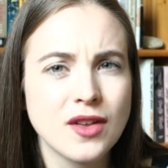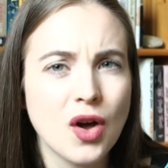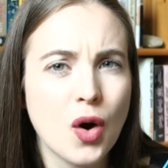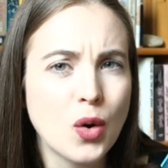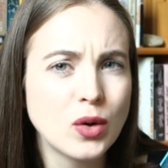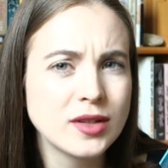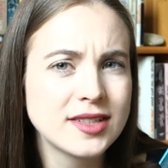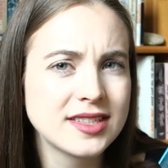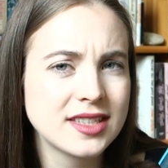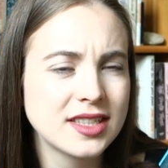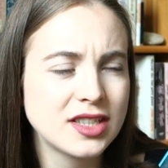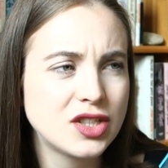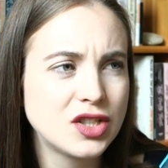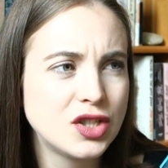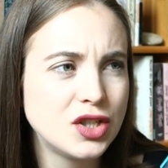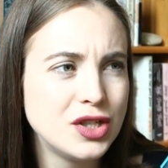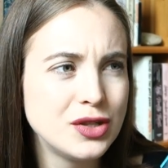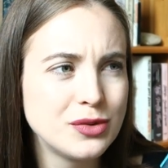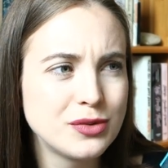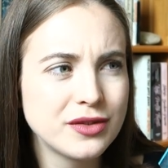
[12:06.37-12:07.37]

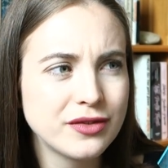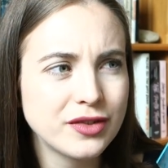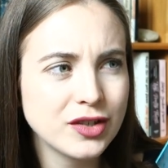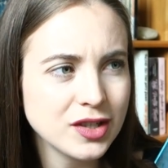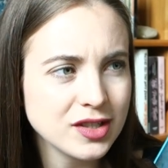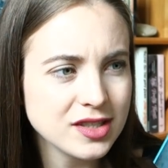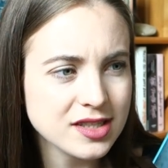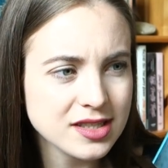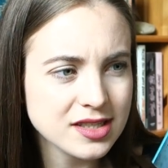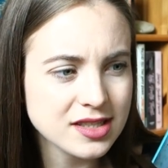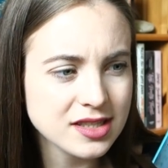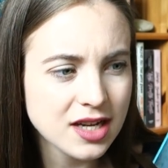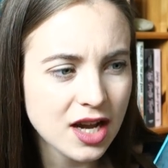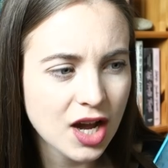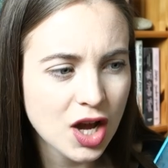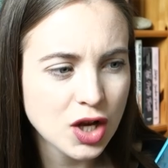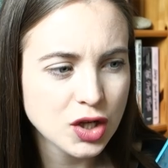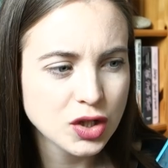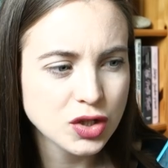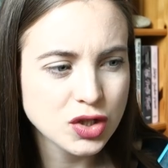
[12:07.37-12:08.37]
alternate universe
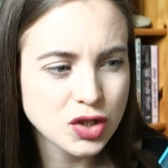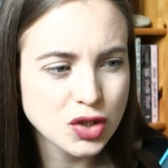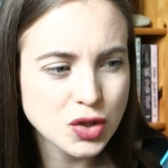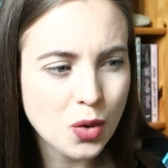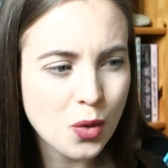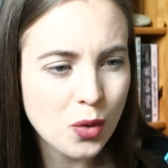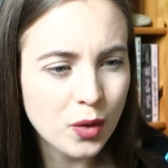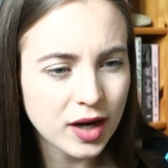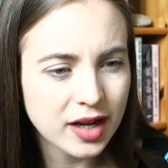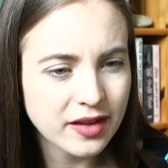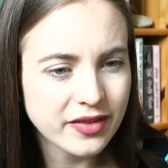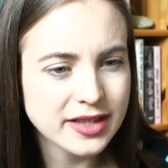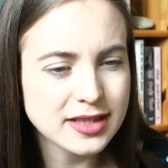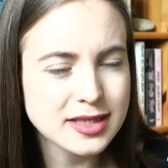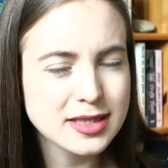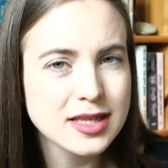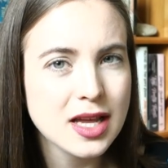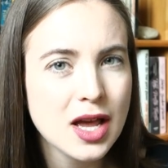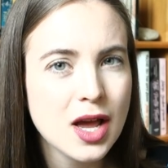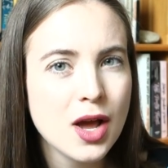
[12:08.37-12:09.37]
story
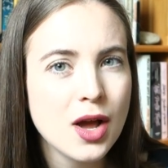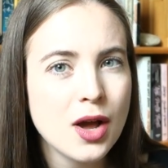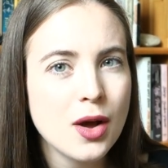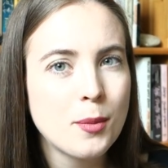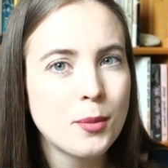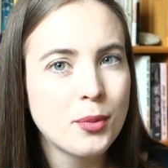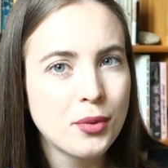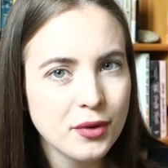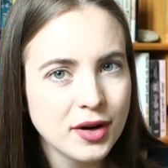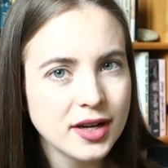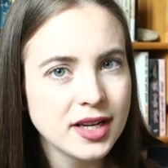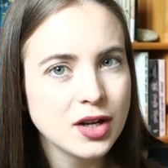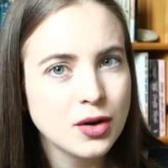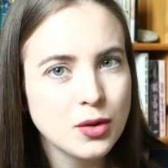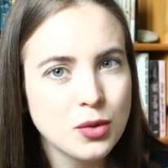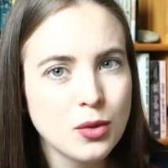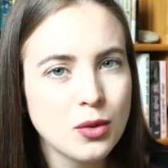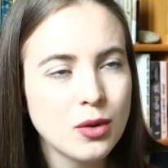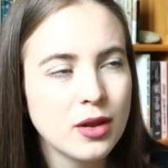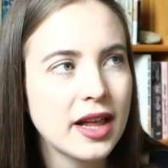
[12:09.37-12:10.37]
that's pretty
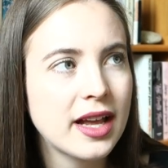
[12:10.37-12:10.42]
cool.